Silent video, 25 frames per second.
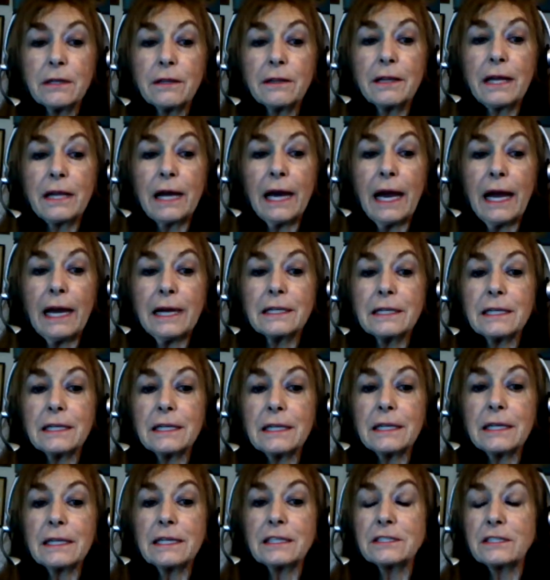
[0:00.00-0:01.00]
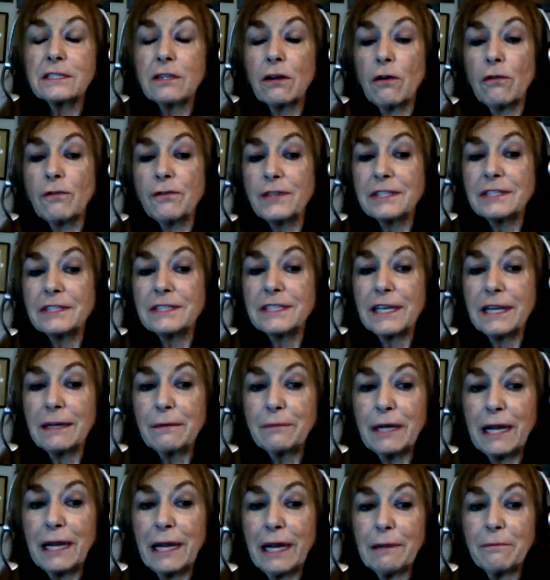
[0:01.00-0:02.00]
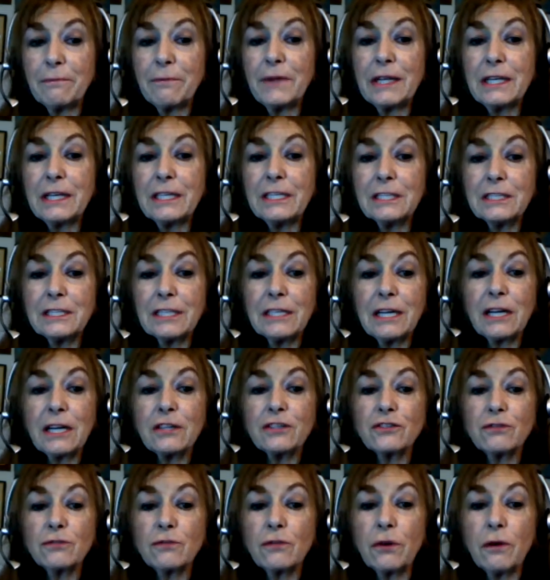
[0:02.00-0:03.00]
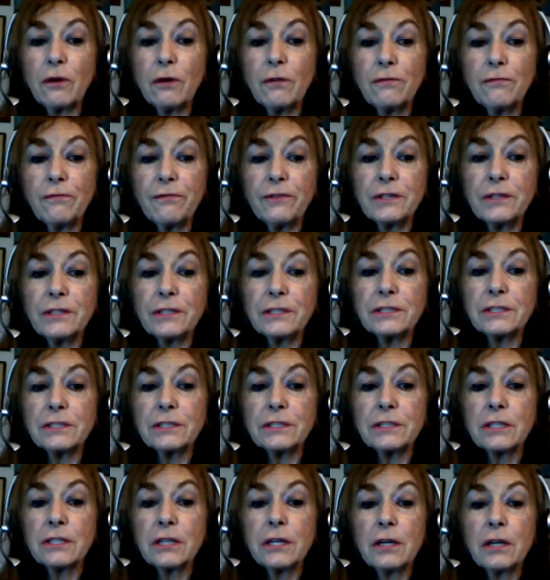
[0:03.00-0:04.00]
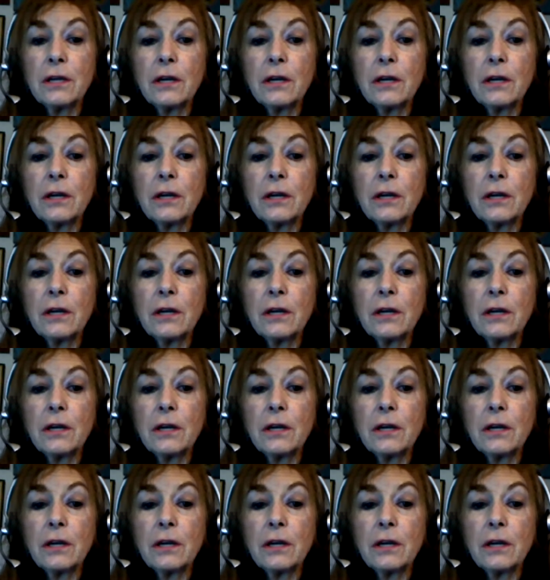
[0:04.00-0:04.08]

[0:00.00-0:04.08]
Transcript: that is of the same name, International Conference